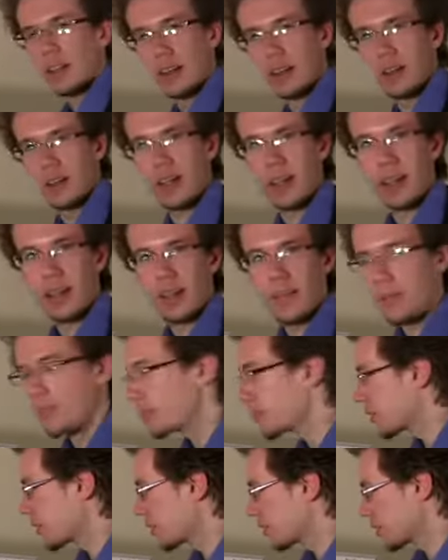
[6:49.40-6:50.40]
Okay?
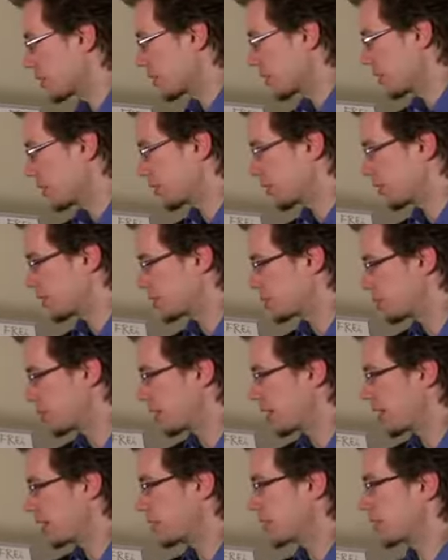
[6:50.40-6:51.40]
So without this
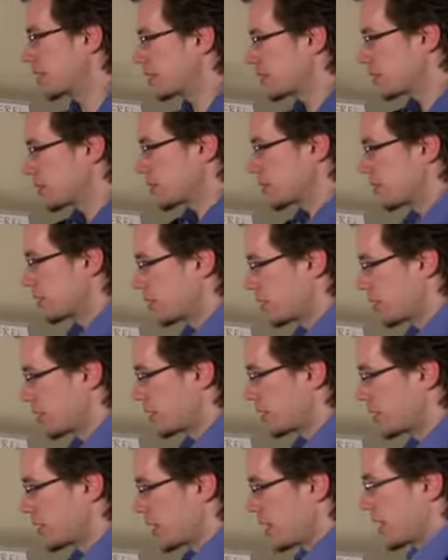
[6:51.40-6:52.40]
brace, this is what
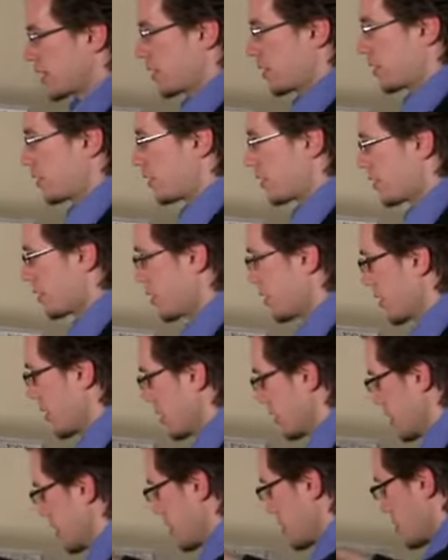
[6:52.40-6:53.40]
joins it together and shows you
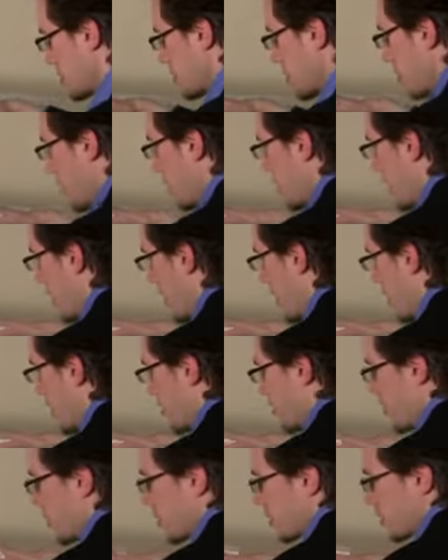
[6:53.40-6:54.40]
that this is one line
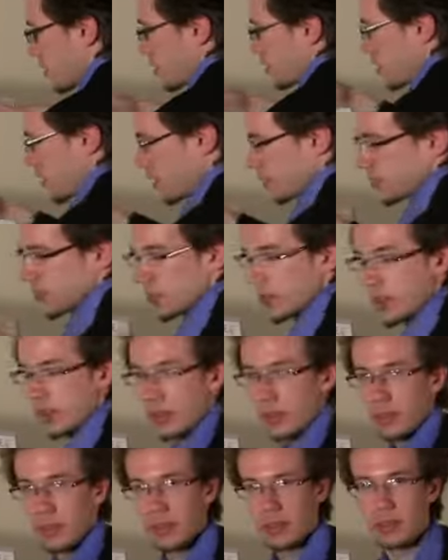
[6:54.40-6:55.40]
of music instead of two.
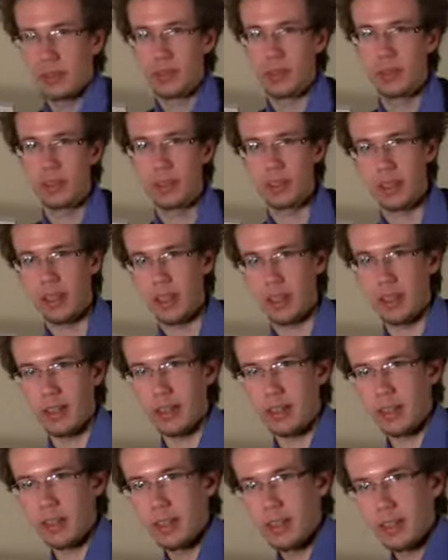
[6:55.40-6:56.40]

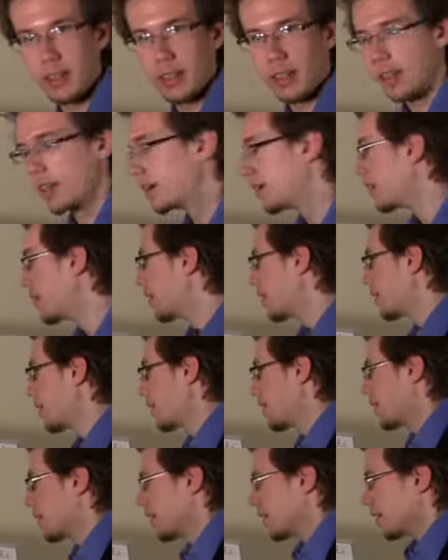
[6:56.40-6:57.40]
Okay?
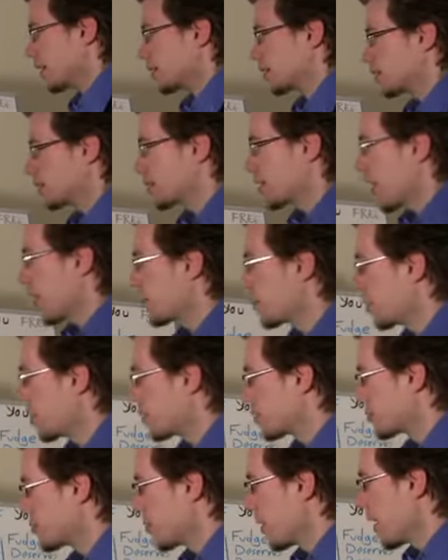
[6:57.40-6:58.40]
So time
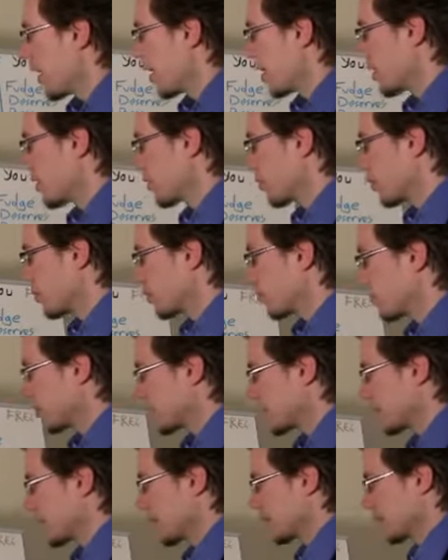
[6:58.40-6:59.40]
goes by the
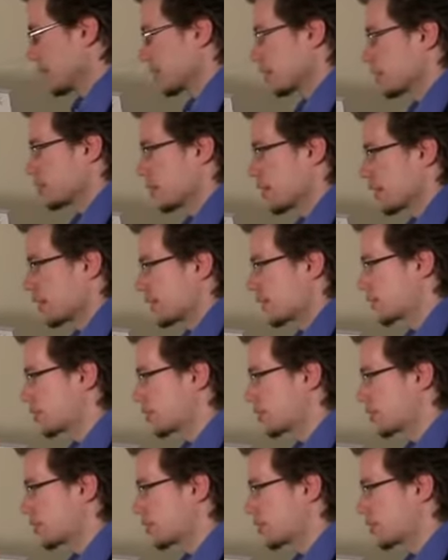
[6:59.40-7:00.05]
whole thing this way.